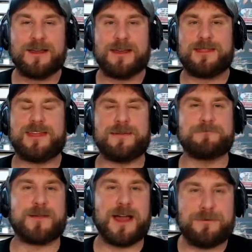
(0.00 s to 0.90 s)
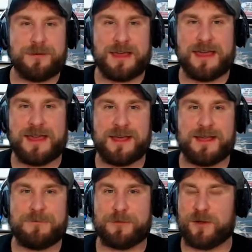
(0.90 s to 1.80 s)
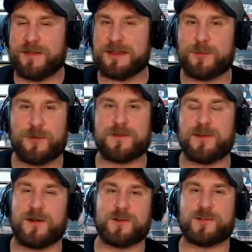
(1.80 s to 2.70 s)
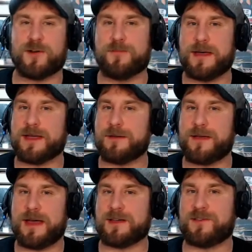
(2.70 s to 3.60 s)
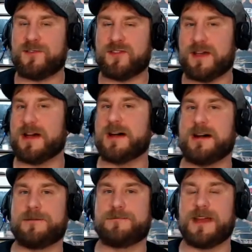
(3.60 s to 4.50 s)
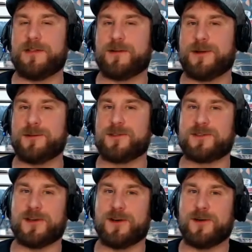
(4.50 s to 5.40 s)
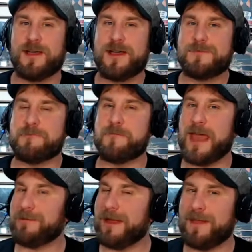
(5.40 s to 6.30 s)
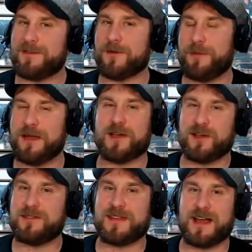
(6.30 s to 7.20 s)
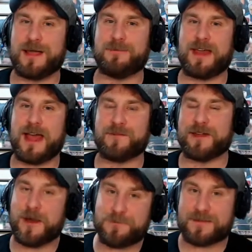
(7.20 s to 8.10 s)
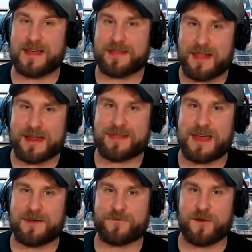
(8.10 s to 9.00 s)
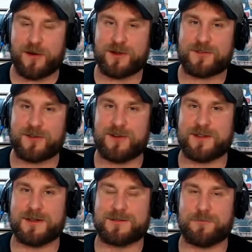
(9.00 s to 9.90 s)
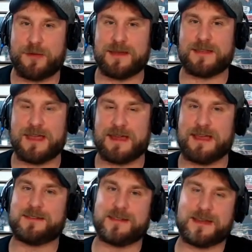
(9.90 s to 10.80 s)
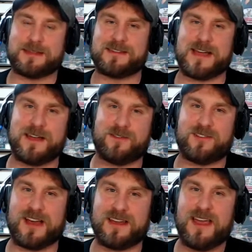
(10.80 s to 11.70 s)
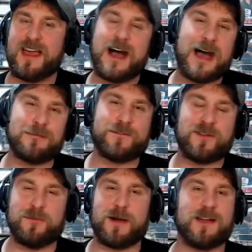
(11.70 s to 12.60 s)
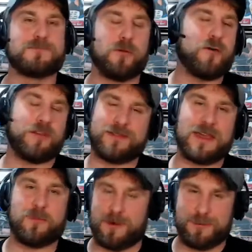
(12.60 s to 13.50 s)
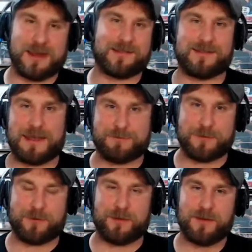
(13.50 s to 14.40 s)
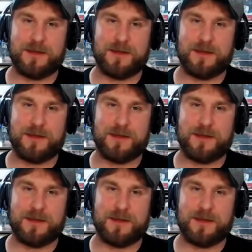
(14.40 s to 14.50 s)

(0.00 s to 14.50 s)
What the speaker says: they might be building towards an Archer Omega match down the road, so maybe this will be a good time to have an upset like that for Archer to pin Kenny to get the title shot. I'm of two minds. Both I think would have been acceptable.